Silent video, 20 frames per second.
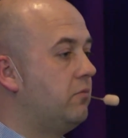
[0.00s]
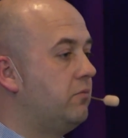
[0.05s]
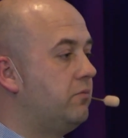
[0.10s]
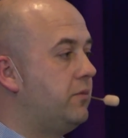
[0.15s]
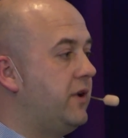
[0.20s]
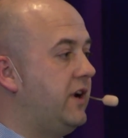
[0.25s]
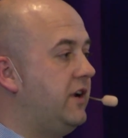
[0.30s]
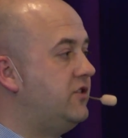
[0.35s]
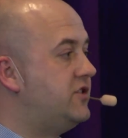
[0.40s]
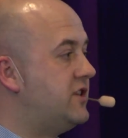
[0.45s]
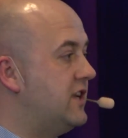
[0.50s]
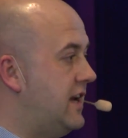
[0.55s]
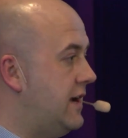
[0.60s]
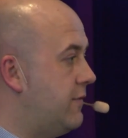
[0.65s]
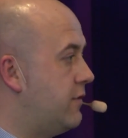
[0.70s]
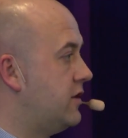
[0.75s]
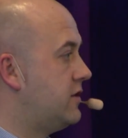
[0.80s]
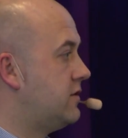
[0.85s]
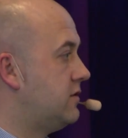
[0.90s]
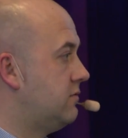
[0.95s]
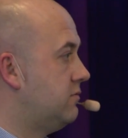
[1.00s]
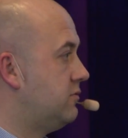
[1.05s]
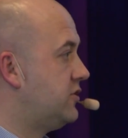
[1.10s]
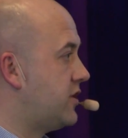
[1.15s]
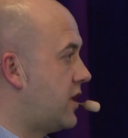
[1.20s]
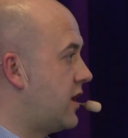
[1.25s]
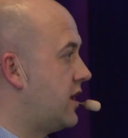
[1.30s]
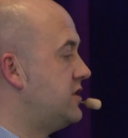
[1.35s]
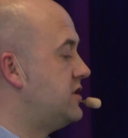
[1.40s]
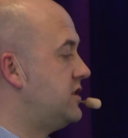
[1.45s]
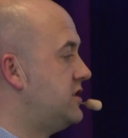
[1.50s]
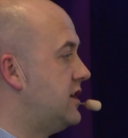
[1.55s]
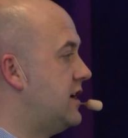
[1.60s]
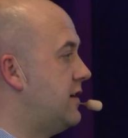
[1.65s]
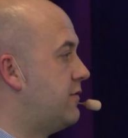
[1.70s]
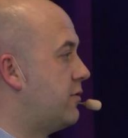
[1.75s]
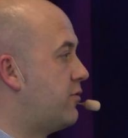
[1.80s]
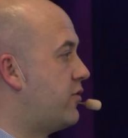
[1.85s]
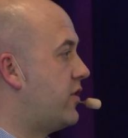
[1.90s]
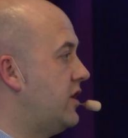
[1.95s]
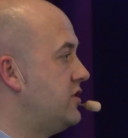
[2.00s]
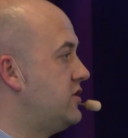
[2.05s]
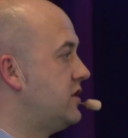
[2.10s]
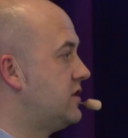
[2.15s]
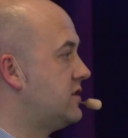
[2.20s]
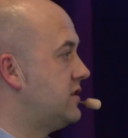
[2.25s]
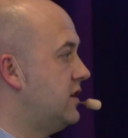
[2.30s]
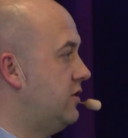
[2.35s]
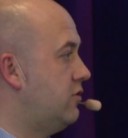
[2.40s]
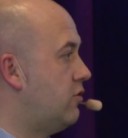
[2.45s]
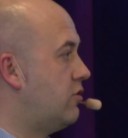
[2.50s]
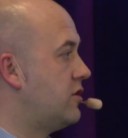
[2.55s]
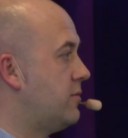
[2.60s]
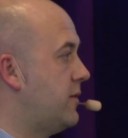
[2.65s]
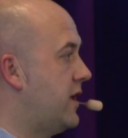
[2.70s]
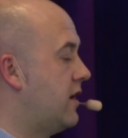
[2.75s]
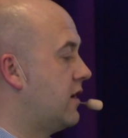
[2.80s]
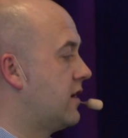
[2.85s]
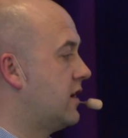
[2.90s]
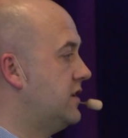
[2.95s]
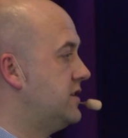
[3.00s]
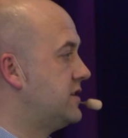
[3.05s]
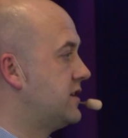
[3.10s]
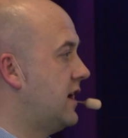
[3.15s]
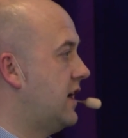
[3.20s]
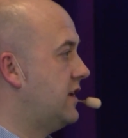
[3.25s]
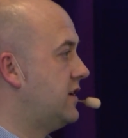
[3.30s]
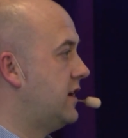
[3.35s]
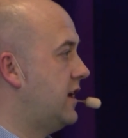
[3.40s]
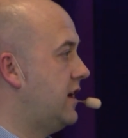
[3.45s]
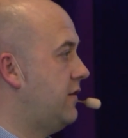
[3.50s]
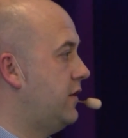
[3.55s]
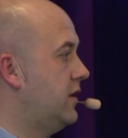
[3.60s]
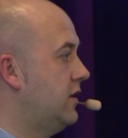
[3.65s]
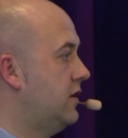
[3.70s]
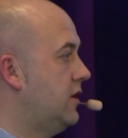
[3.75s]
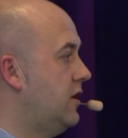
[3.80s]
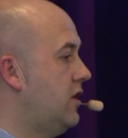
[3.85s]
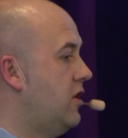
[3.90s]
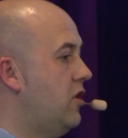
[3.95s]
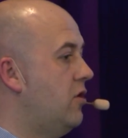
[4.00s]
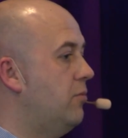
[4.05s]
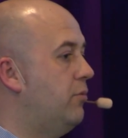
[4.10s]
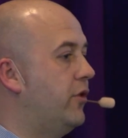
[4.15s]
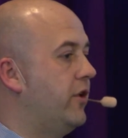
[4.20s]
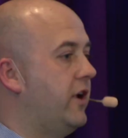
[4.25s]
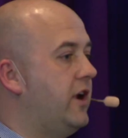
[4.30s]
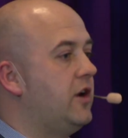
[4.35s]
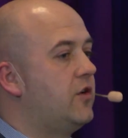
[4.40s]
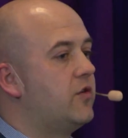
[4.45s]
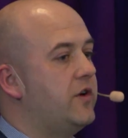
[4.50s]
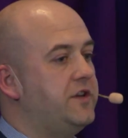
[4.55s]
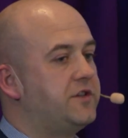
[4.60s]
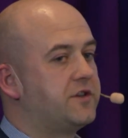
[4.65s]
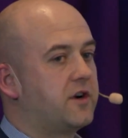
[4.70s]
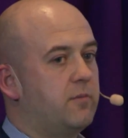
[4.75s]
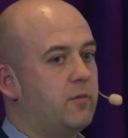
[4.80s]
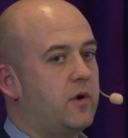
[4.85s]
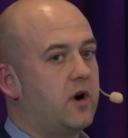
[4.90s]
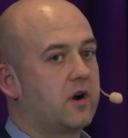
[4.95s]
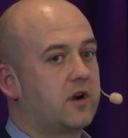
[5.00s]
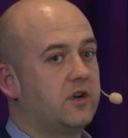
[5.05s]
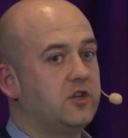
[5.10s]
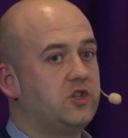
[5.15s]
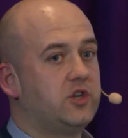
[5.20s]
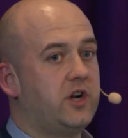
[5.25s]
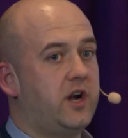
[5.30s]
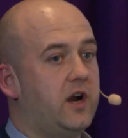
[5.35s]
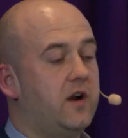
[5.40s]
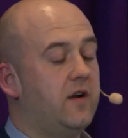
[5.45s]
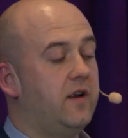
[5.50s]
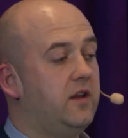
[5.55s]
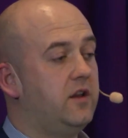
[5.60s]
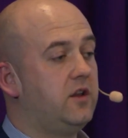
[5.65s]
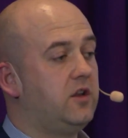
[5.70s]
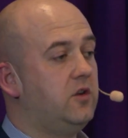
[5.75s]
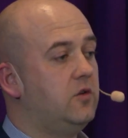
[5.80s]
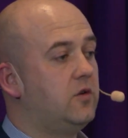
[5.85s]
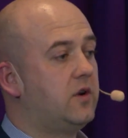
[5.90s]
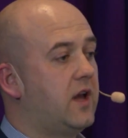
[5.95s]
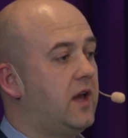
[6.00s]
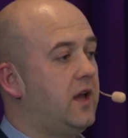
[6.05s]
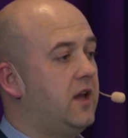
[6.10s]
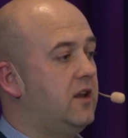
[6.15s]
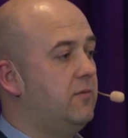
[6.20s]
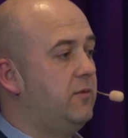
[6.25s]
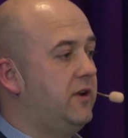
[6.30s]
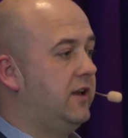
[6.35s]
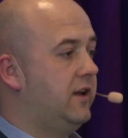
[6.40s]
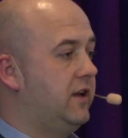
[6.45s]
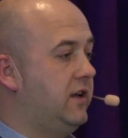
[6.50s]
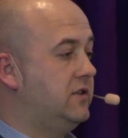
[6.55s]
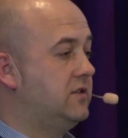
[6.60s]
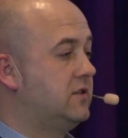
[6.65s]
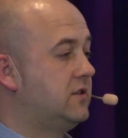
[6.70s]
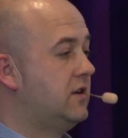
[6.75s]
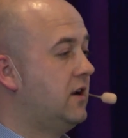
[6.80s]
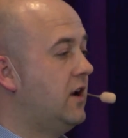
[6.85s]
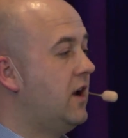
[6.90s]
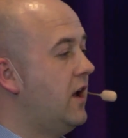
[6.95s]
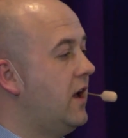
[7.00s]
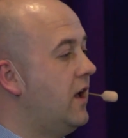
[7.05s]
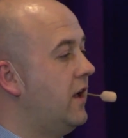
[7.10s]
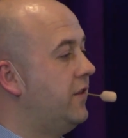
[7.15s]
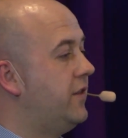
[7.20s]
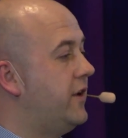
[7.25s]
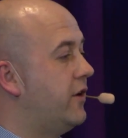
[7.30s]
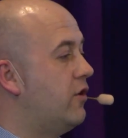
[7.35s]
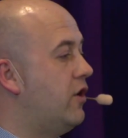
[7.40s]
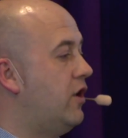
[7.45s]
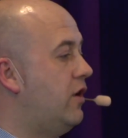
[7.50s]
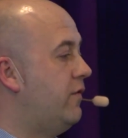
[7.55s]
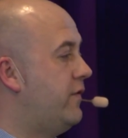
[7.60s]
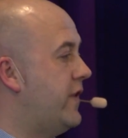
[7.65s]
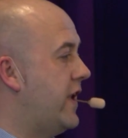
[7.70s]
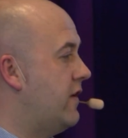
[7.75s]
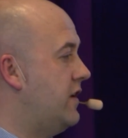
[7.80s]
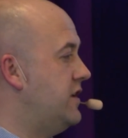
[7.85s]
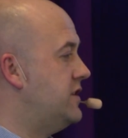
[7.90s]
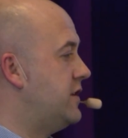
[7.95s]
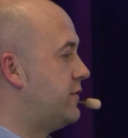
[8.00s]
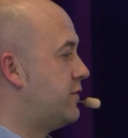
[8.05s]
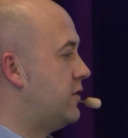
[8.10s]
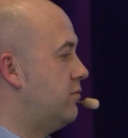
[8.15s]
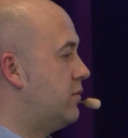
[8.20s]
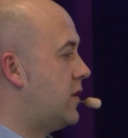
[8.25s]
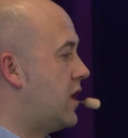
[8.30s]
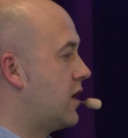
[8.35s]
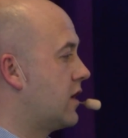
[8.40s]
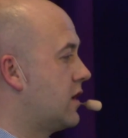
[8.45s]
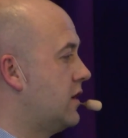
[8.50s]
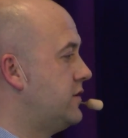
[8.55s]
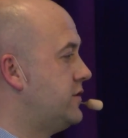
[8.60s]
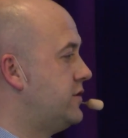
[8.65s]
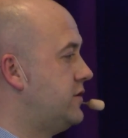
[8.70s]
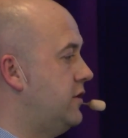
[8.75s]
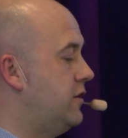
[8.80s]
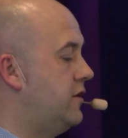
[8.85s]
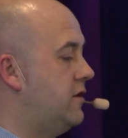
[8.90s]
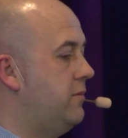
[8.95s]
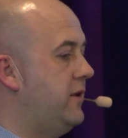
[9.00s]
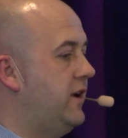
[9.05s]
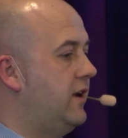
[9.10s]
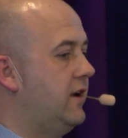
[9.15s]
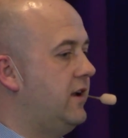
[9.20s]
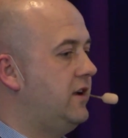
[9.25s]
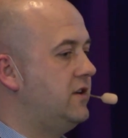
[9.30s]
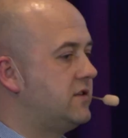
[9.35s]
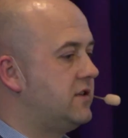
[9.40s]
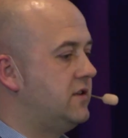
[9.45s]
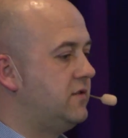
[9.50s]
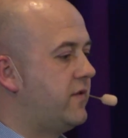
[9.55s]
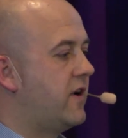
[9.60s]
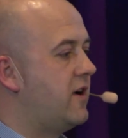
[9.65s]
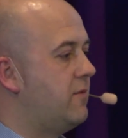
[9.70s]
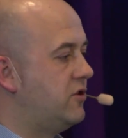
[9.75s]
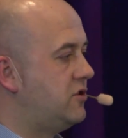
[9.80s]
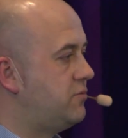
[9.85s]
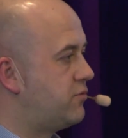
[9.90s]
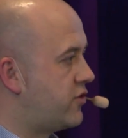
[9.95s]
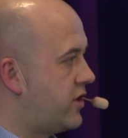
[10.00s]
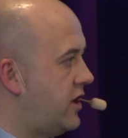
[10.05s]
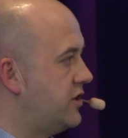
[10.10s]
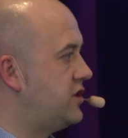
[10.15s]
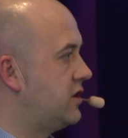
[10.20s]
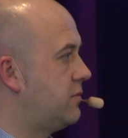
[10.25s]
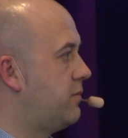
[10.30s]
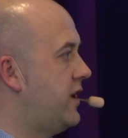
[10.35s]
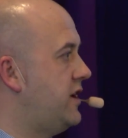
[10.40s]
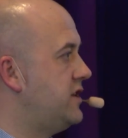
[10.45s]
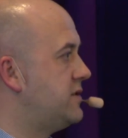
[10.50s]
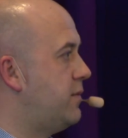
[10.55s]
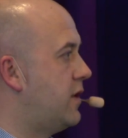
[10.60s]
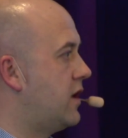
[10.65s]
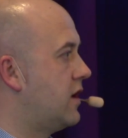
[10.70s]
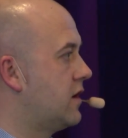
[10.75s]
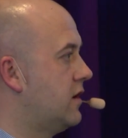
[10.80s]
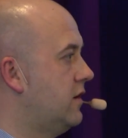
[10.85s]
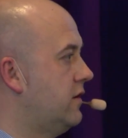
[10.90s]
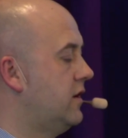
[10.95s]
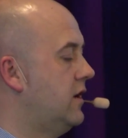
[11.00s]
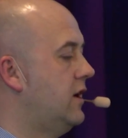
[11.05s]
been starting to deliver projects in North America and Scandinavia, but increased our market share in the UK and the Middle East. They're all very different markets. You know, the Middle East is very much project-based market.